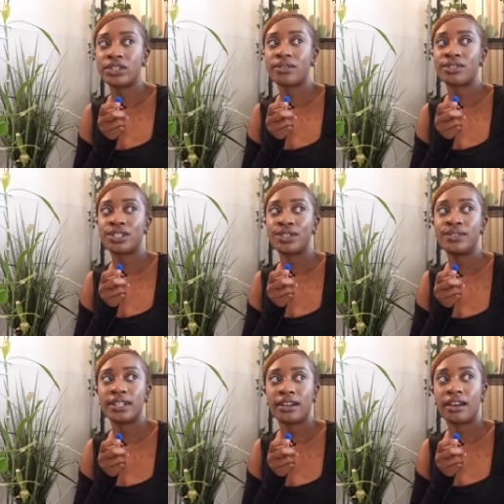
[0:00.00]
I was just
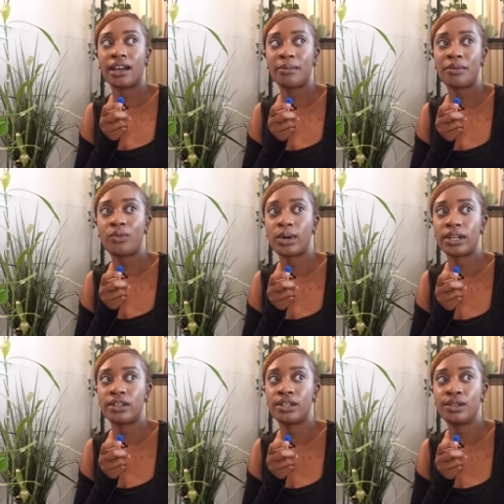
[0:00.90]
using a cup of
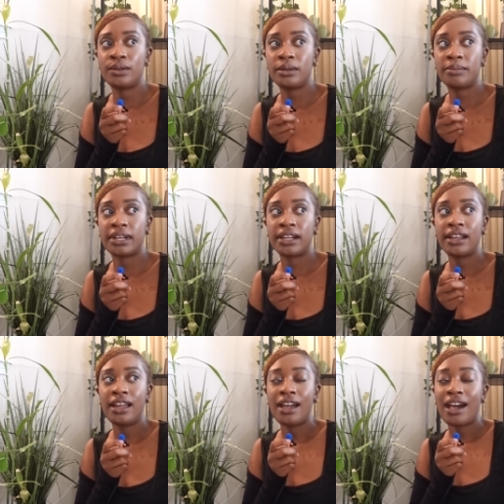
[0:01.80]
water to do it, but
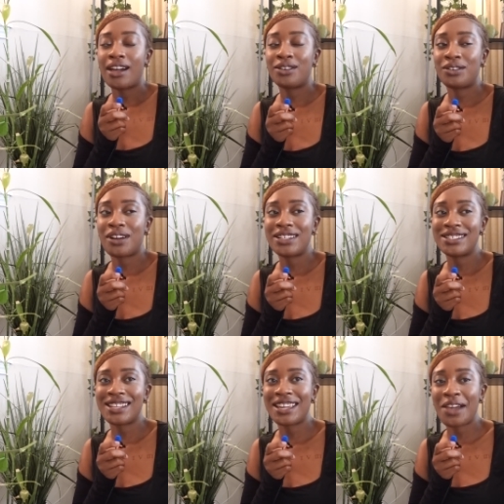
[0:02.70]
I don't know, I
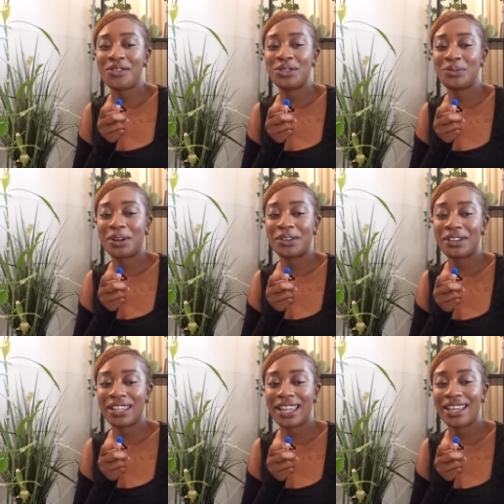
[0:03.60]
just like having the
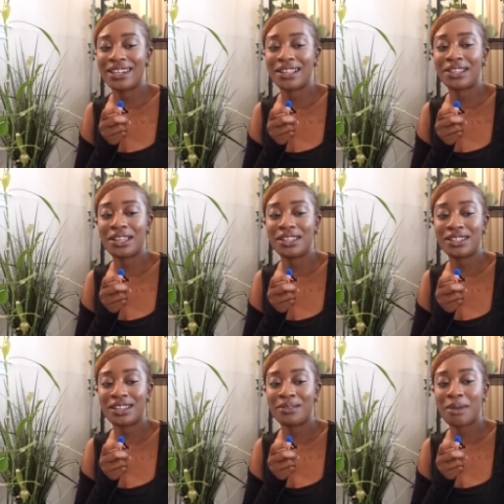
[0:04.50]
watering can. I
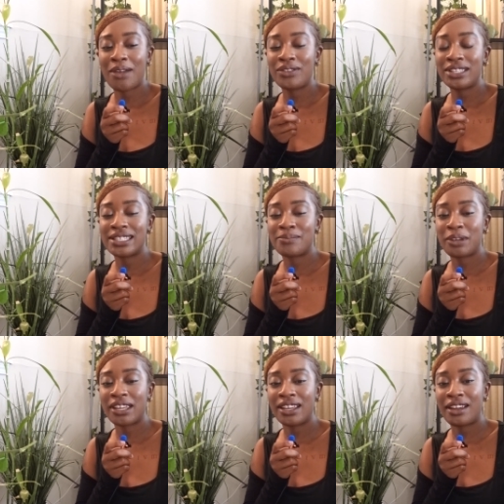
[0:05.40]
like having the
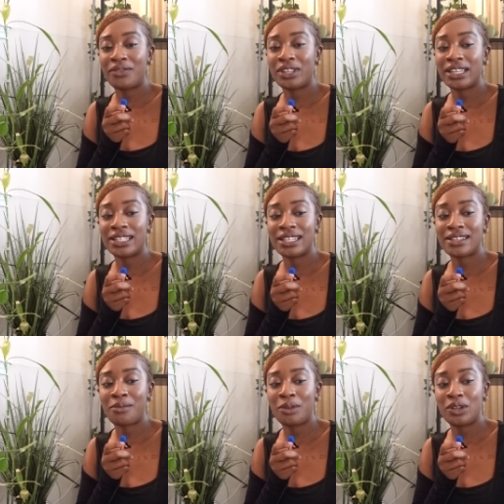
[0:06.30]
spigot. I feel like it does
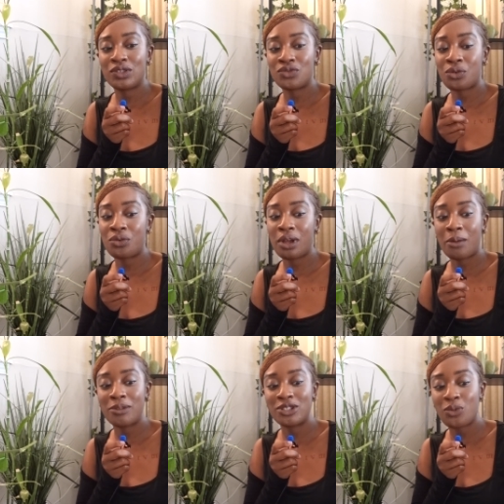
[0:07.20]
help me control how
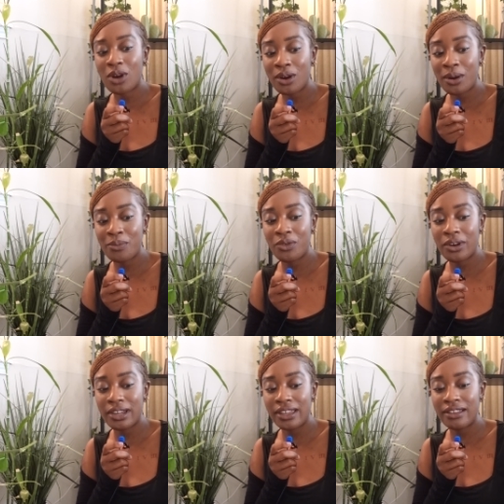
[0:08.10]
much water I'm
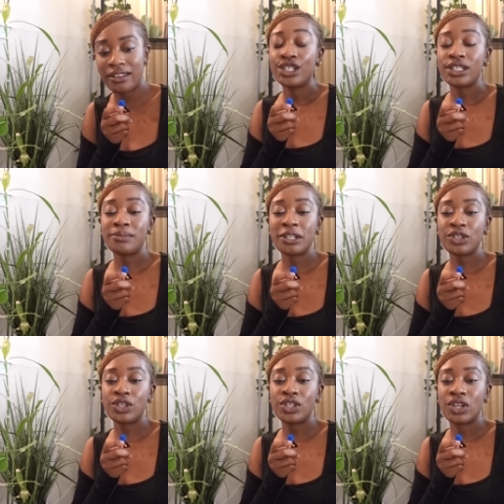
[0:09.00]
pouring in. Just make
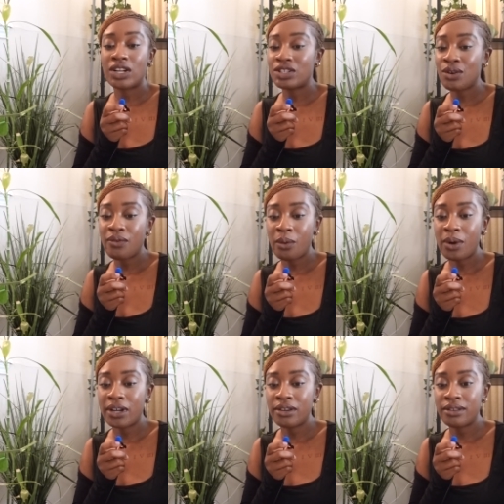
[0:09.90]
sure not to
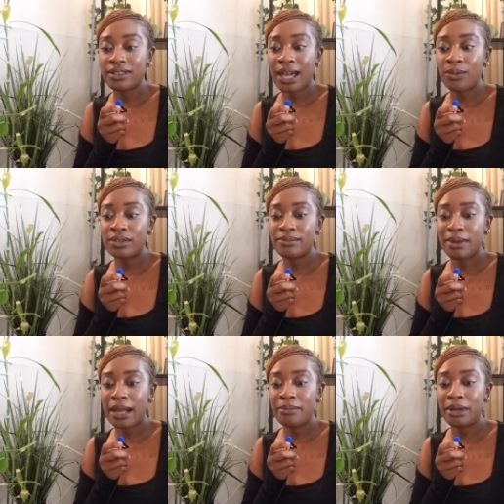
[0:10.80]
overwater. That was
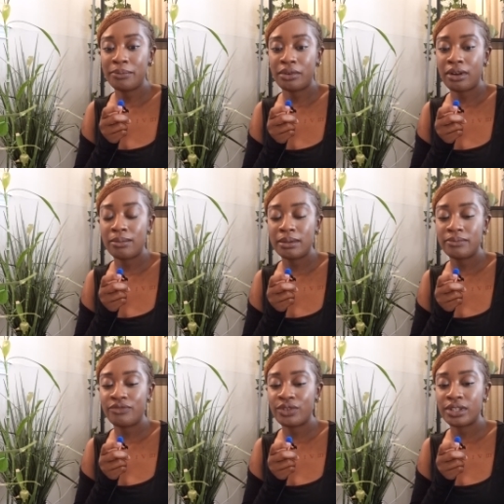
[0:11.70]
my main
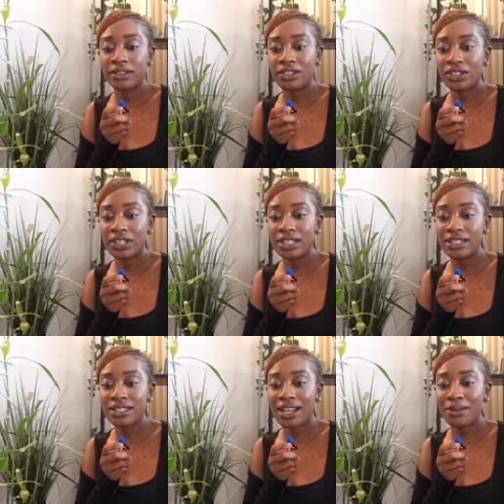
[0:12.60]
problem for the
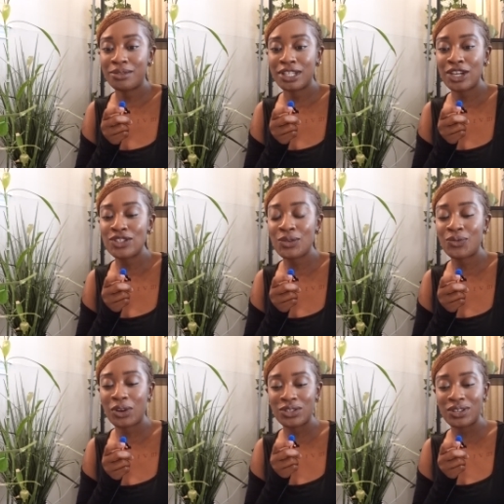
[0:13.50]
longest. I was getting so
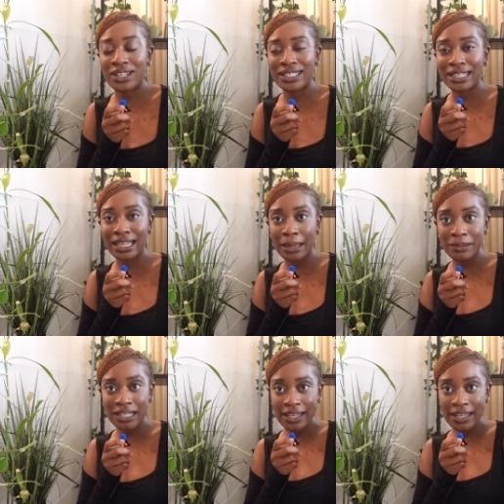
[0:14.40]
frustrated because I kept